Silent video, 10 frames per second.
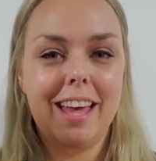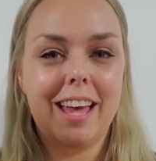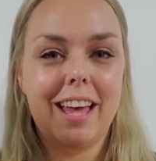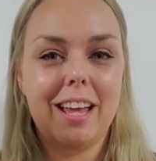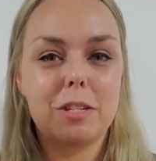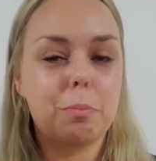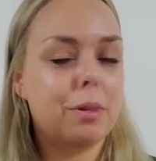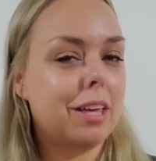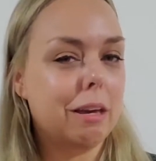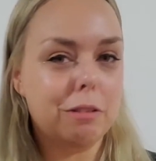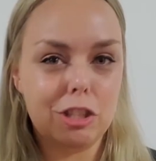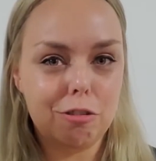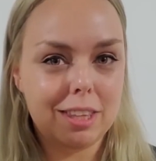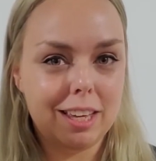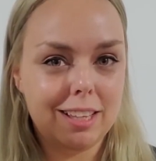and playing with new
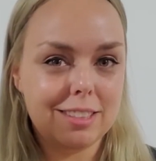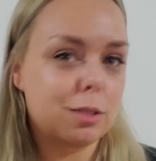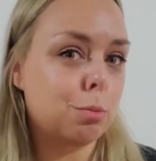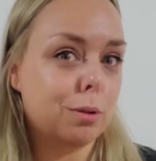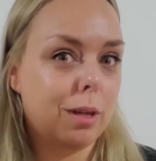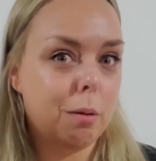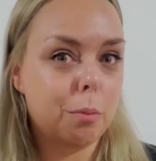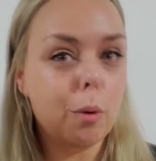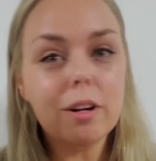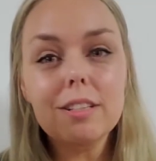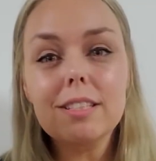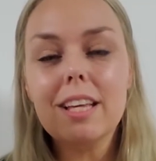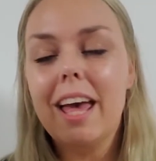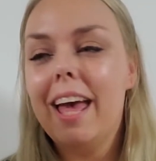things is really important.